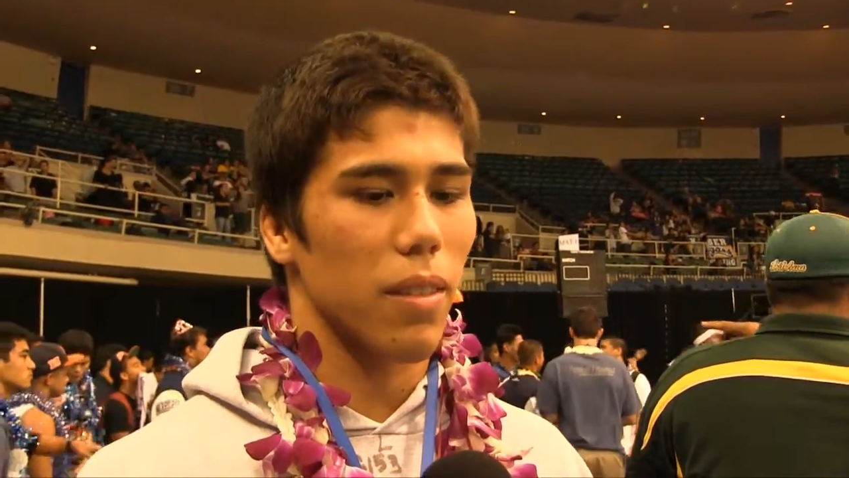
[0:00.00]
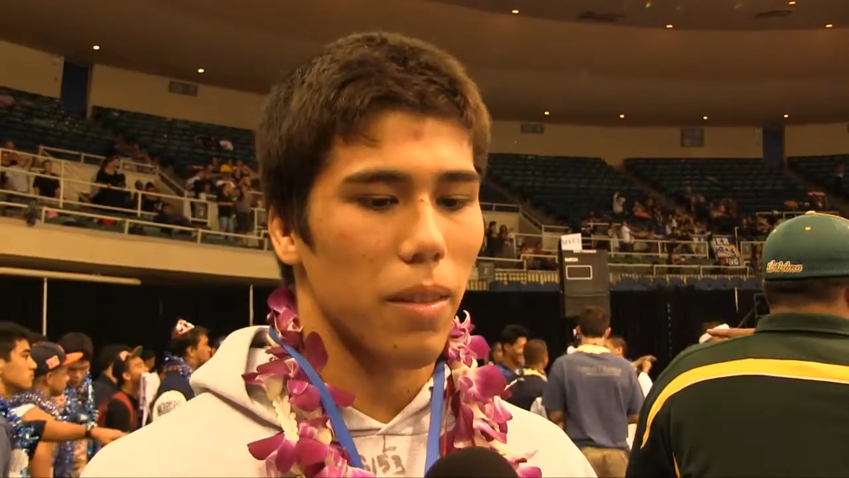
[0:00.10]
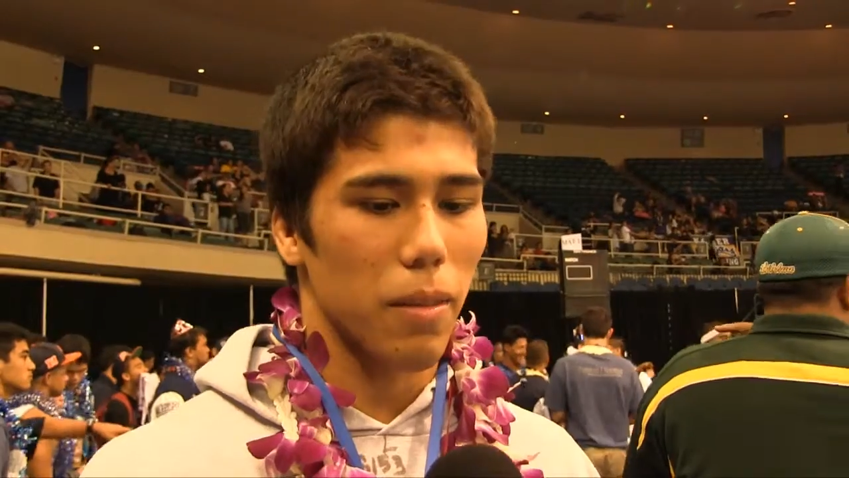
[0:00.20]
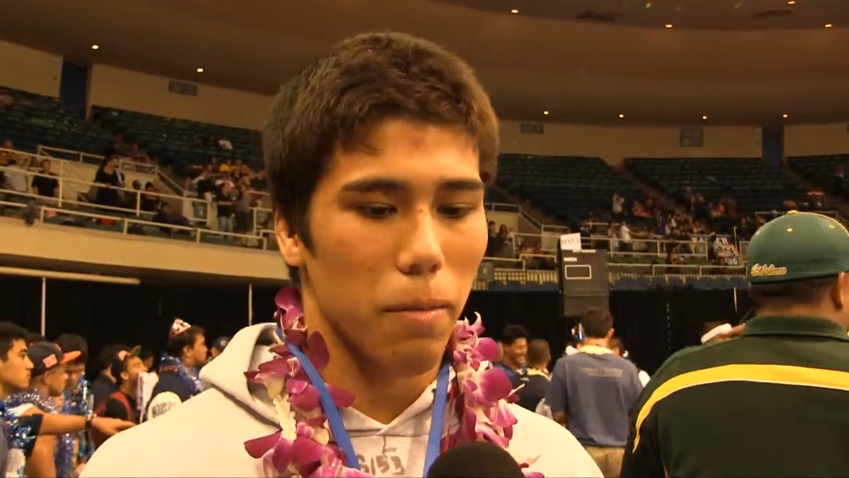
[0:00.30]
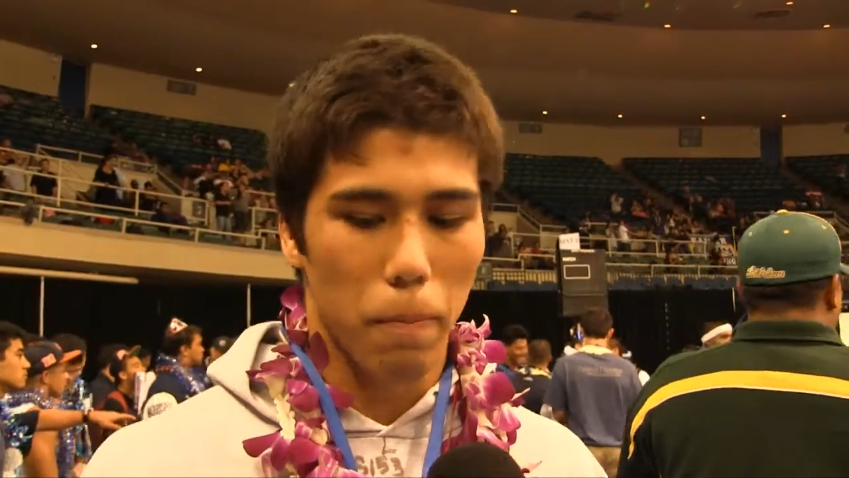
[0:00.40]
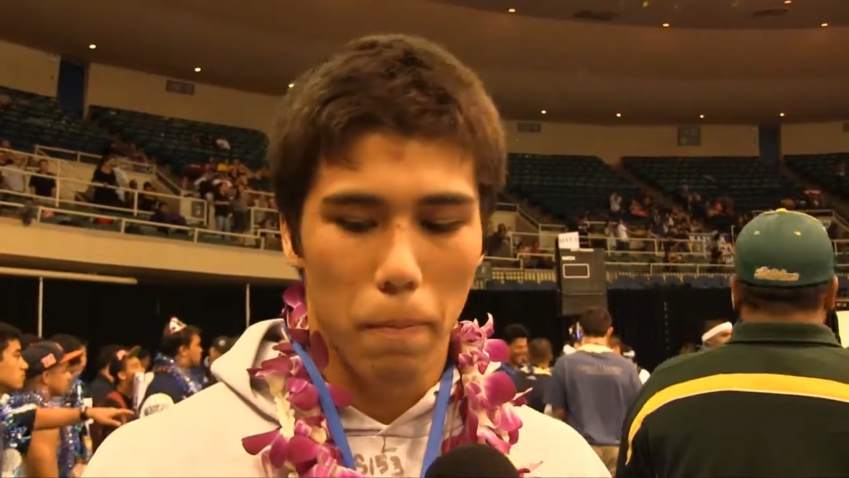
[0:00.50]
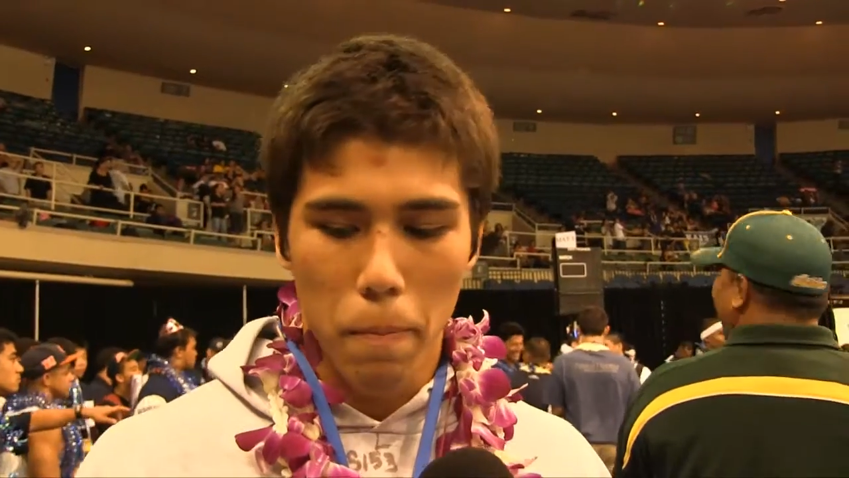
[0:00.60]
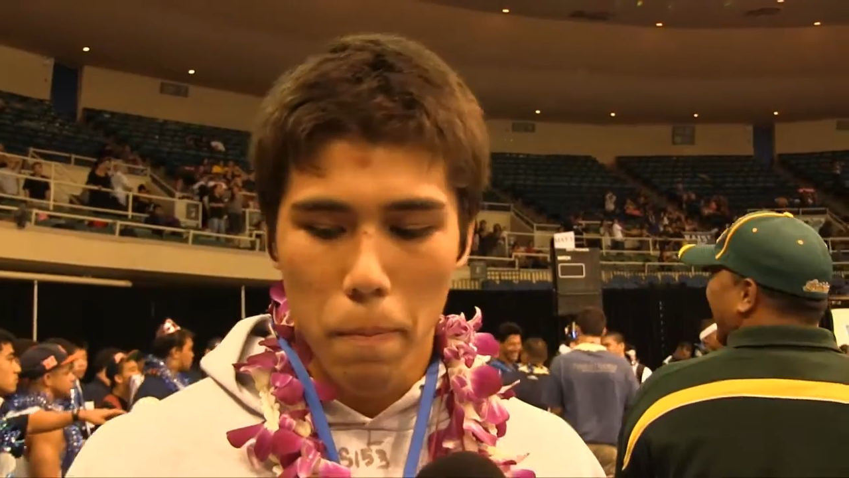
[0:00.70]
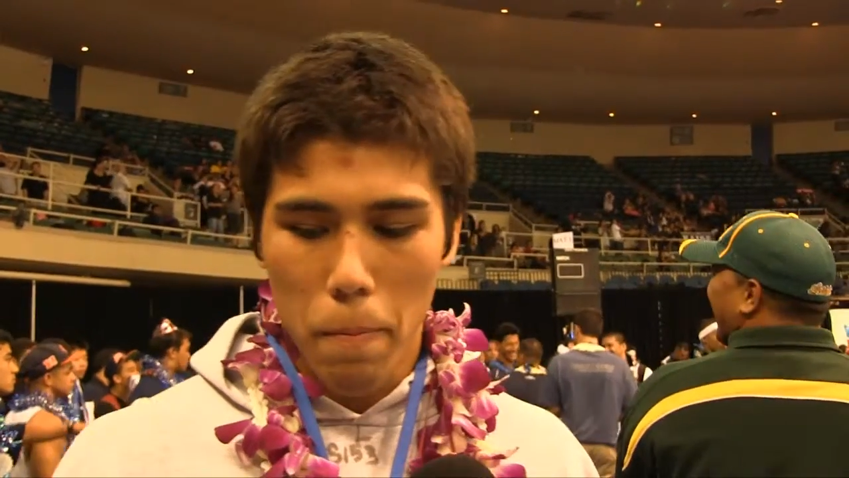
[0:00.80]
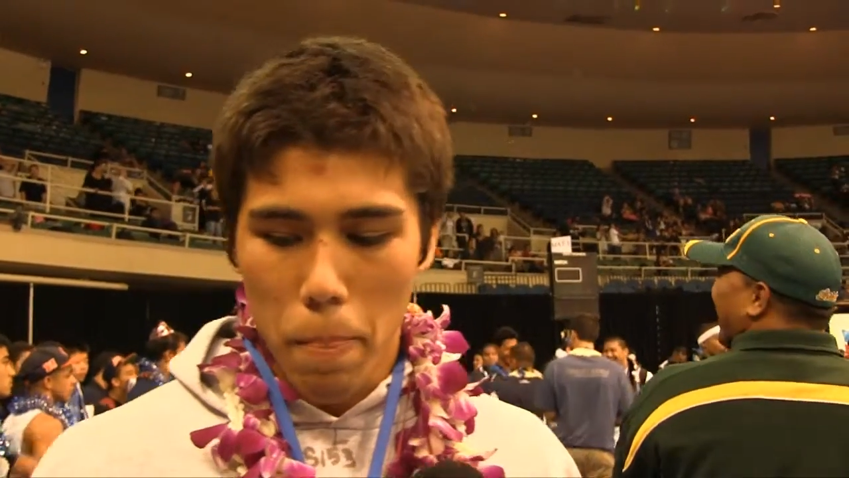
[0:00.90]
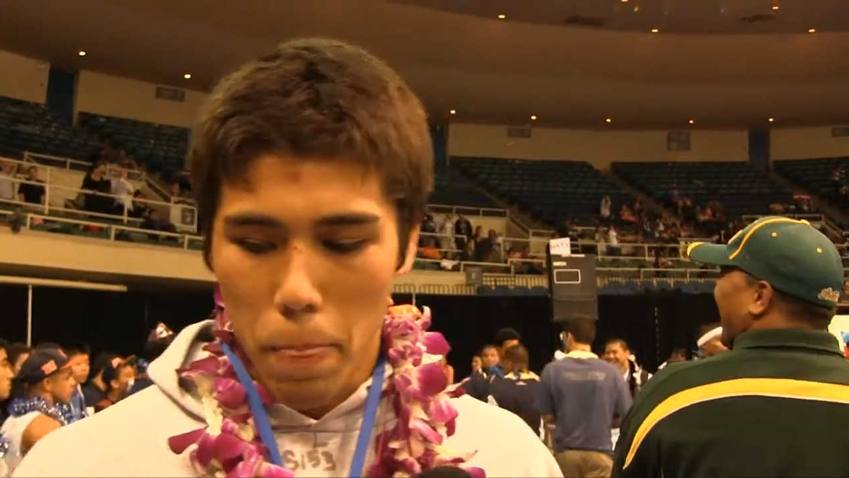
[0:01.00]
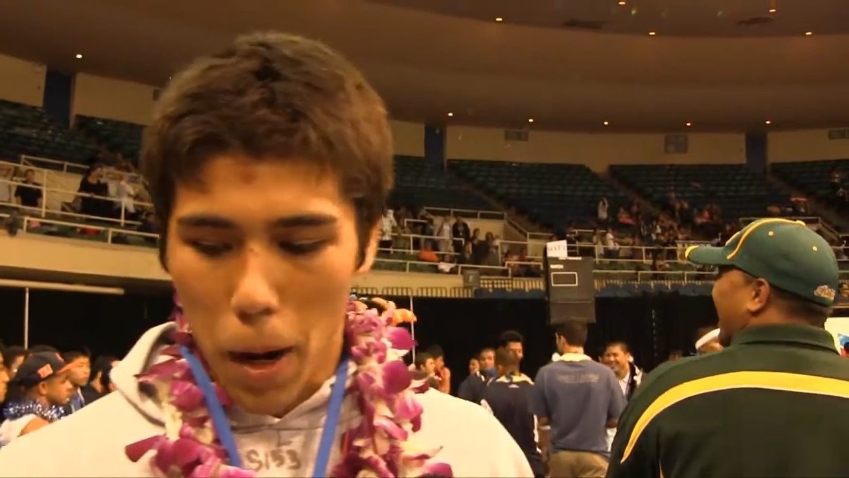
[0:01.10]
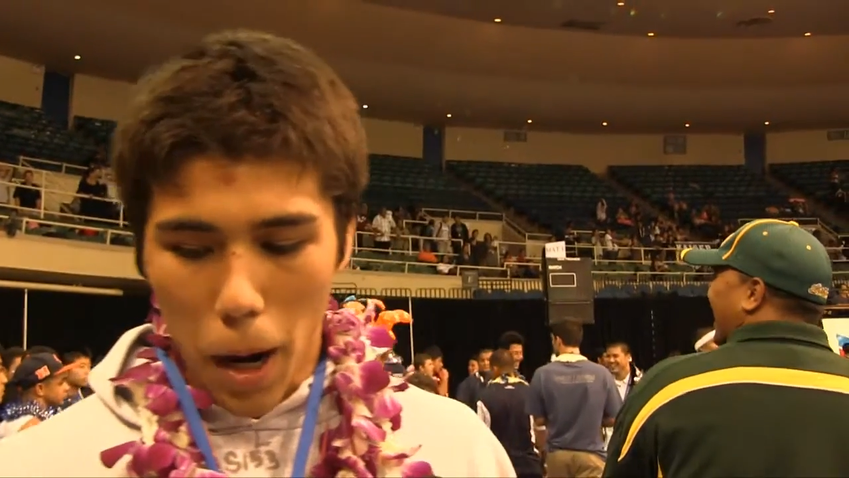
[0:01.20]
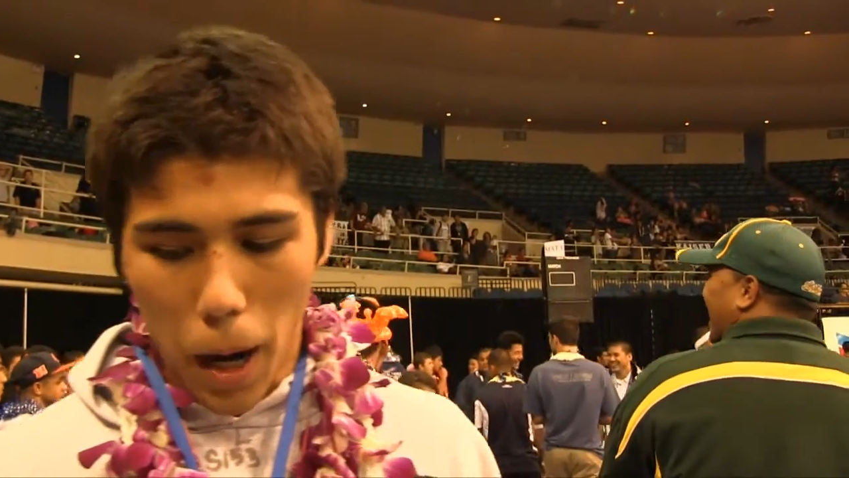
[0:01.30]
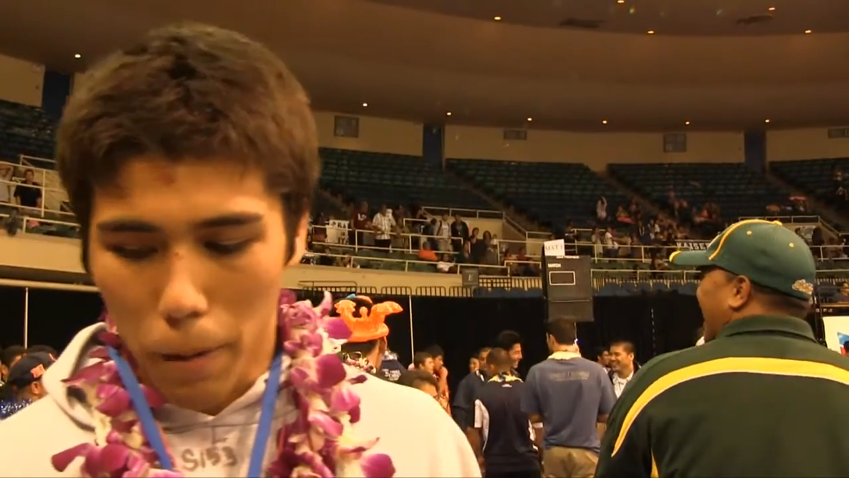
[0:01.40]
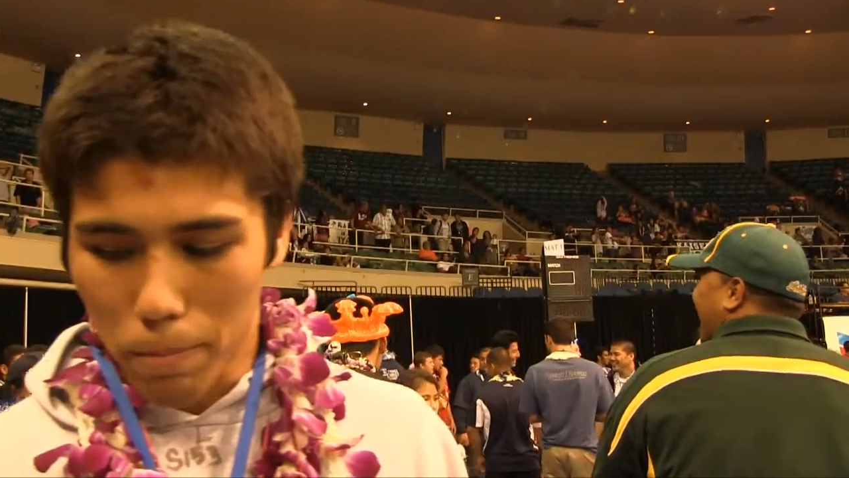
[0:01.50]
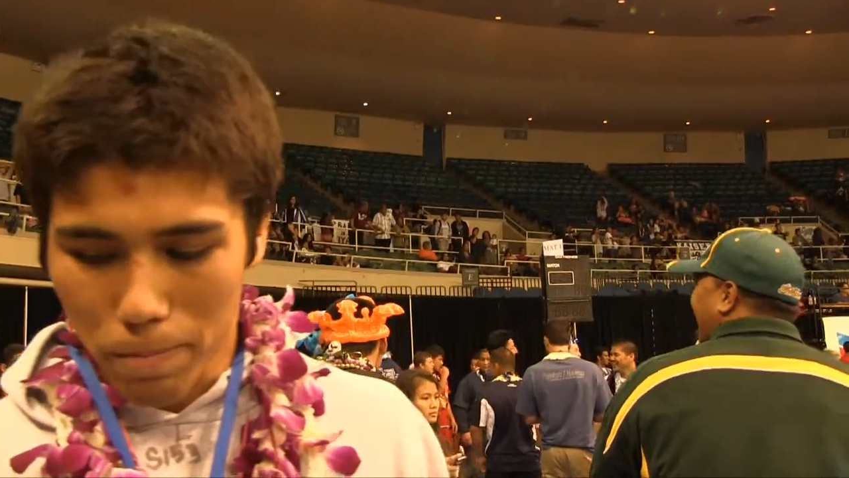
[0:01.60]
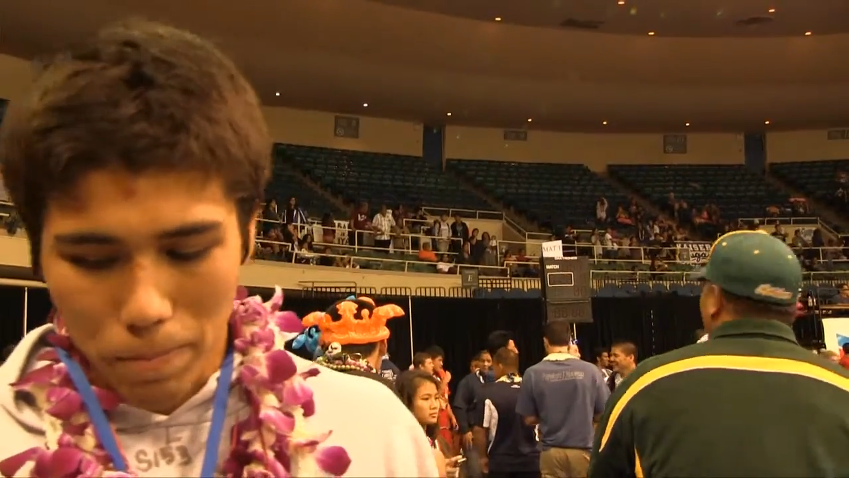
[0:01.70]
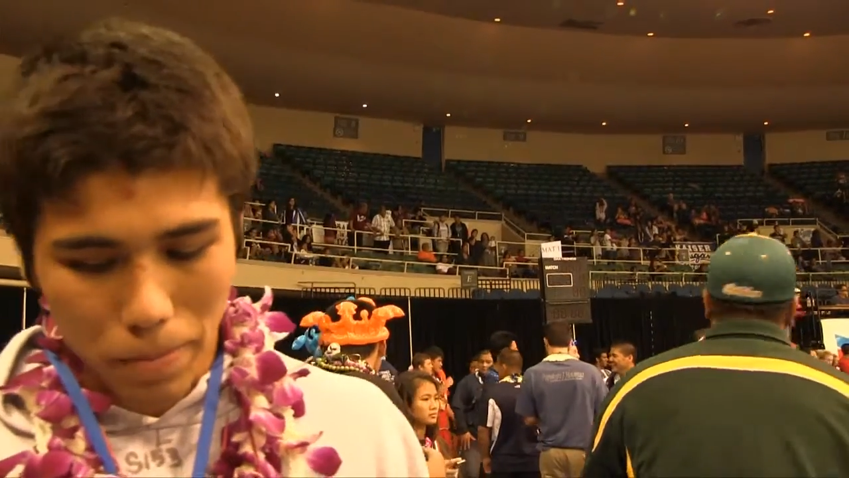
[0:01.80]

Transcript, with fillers: your memories. Um,